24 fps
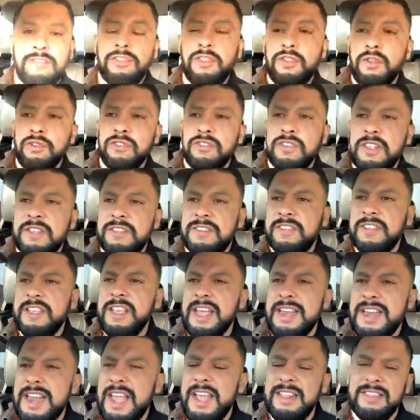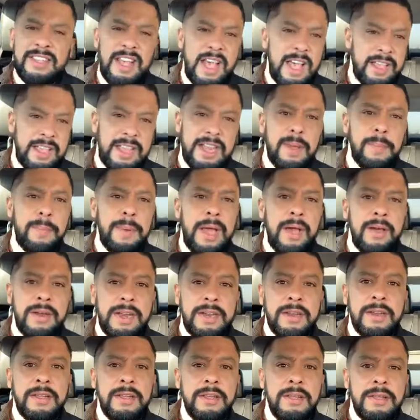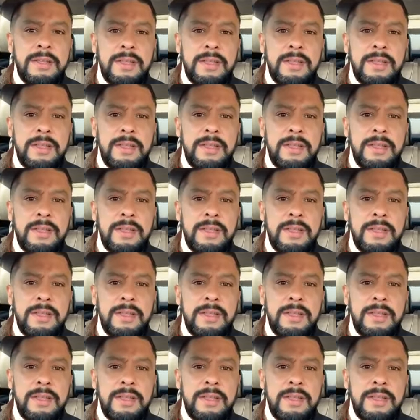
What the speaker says: this. Do you see CNN talking about it?